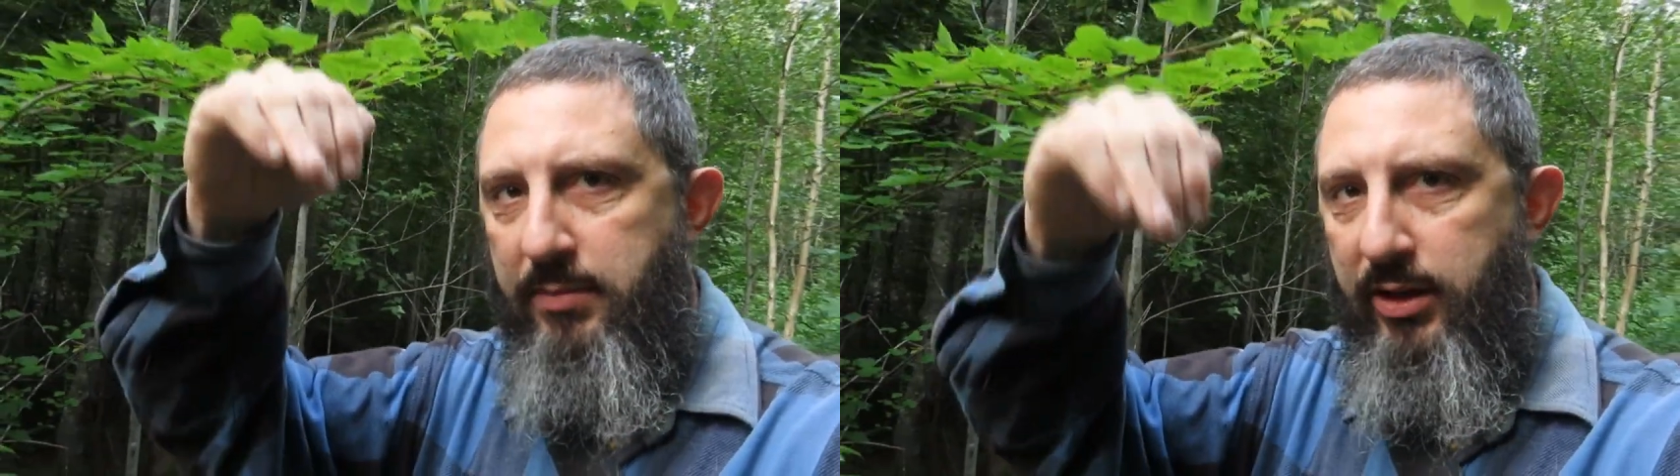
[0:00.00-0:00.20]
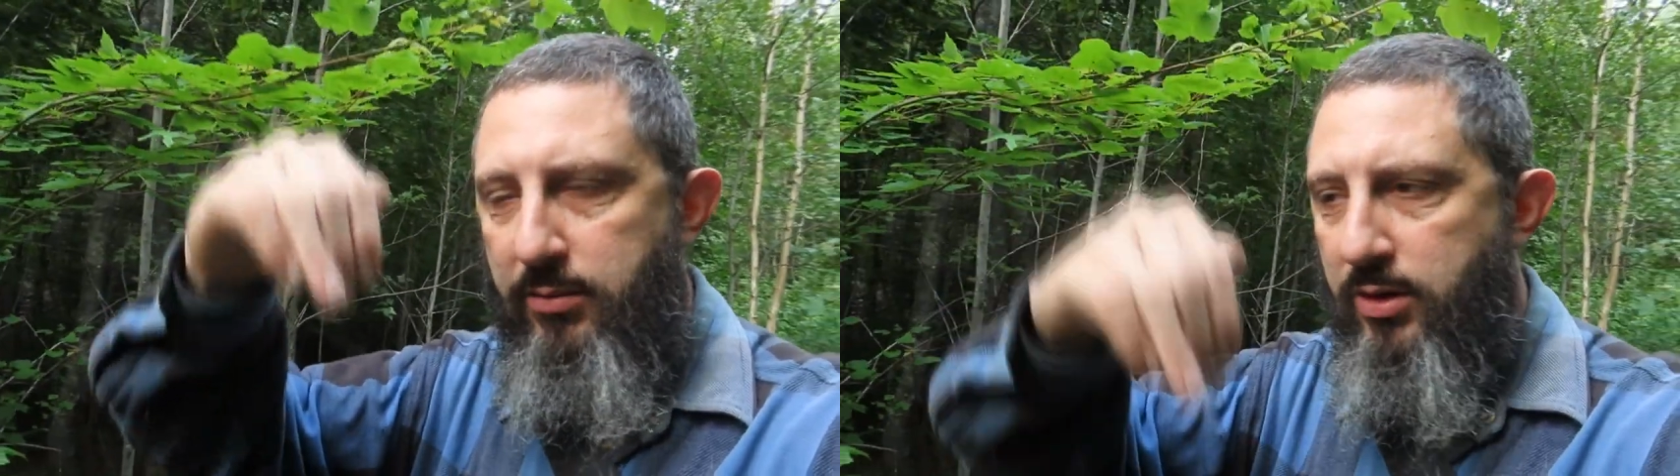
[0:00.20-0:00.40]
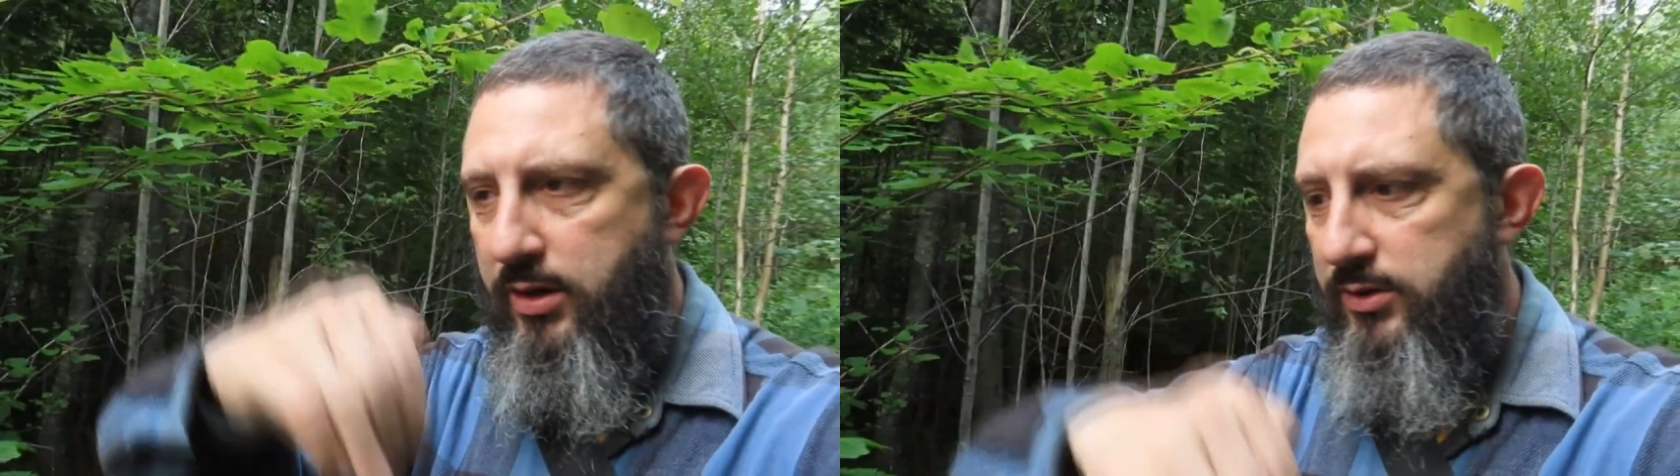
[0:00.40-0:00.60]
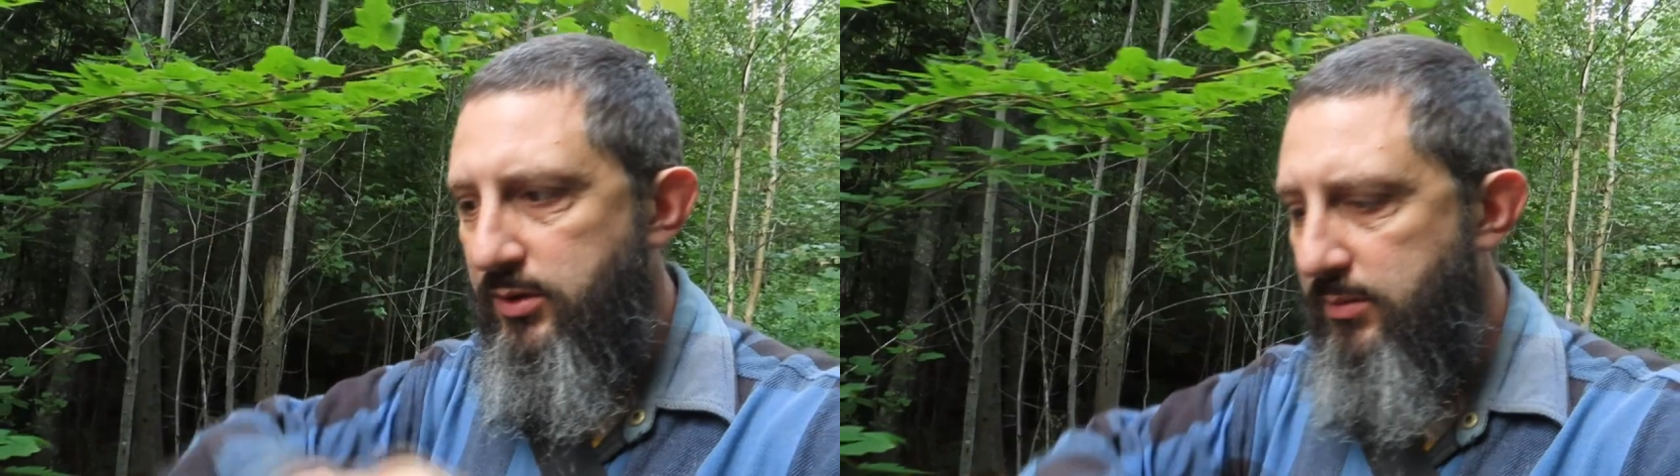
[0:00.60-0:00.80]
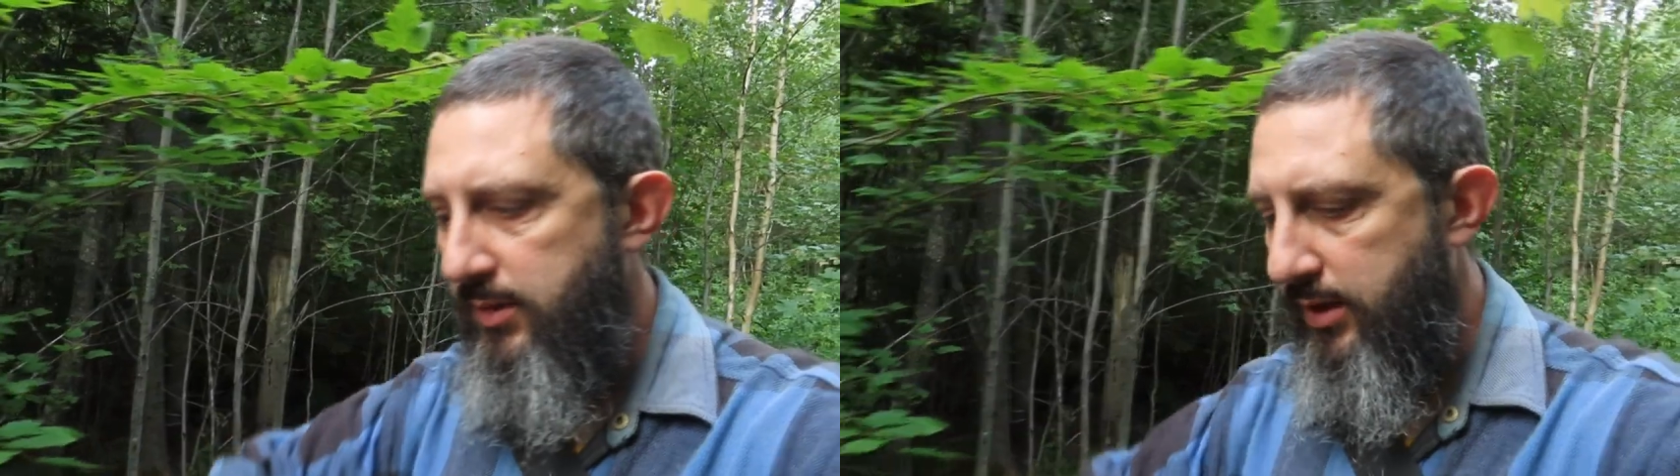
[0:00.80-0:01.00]
bear markets
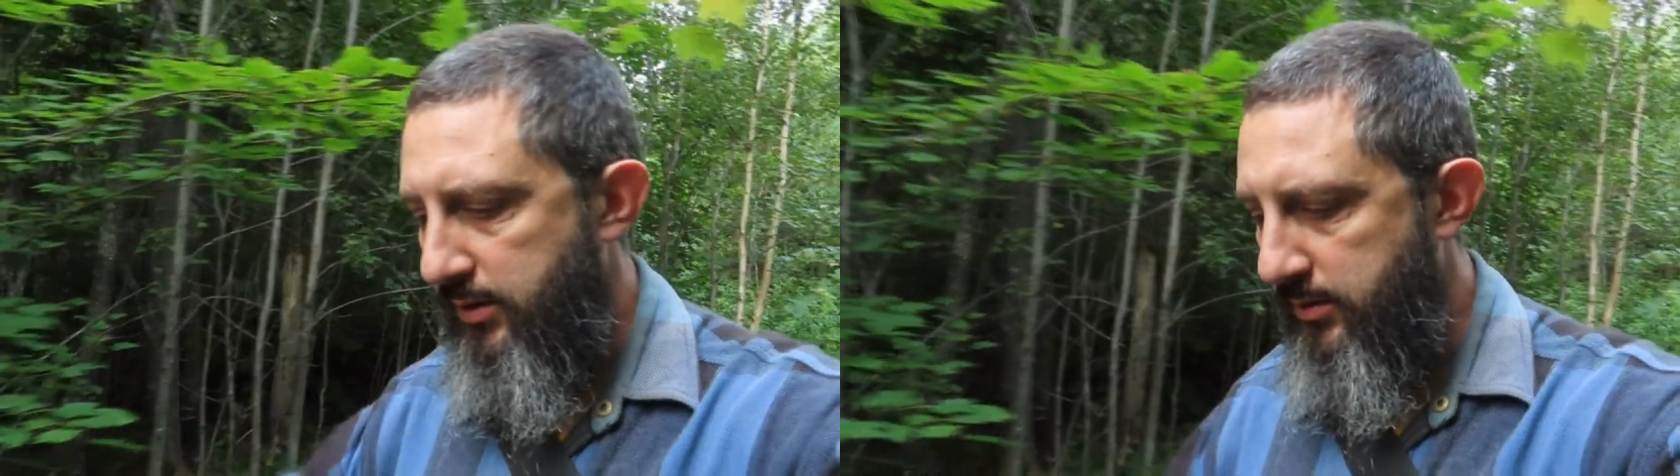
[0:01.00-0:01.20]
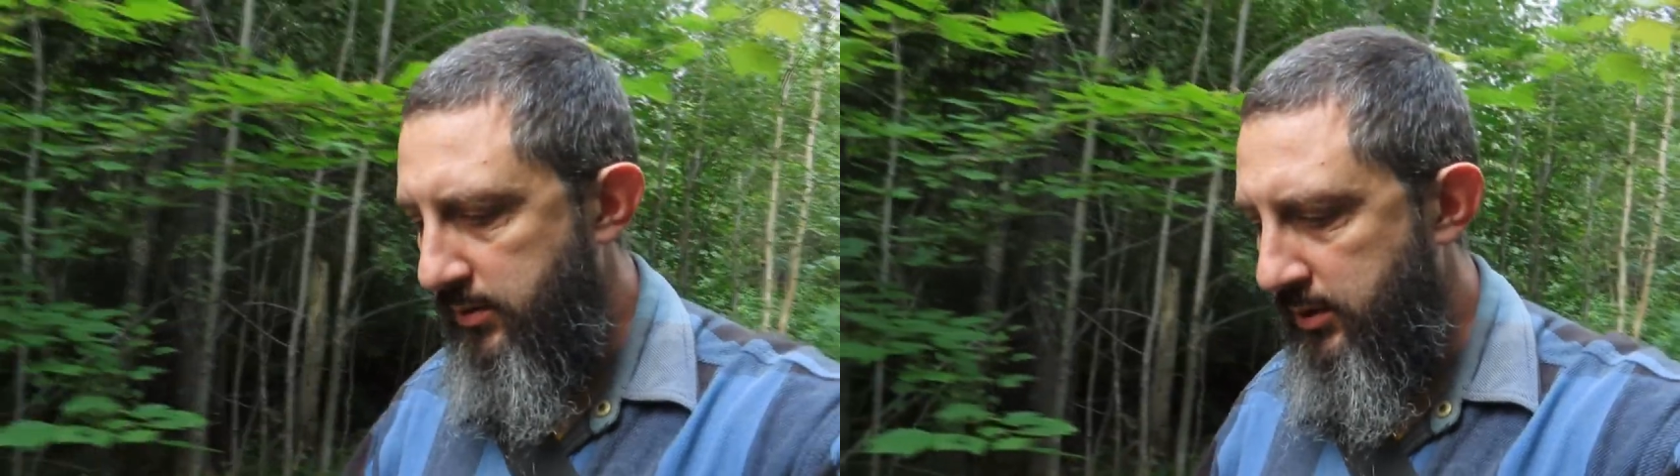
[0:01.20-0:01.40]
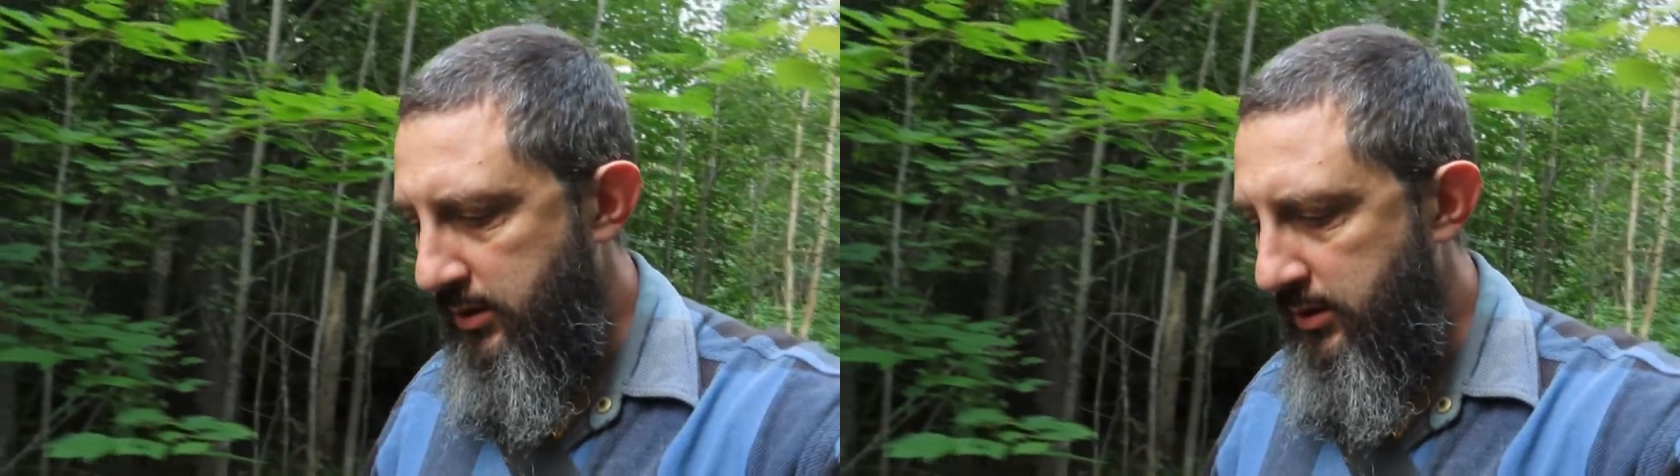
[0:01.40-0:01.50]
come down.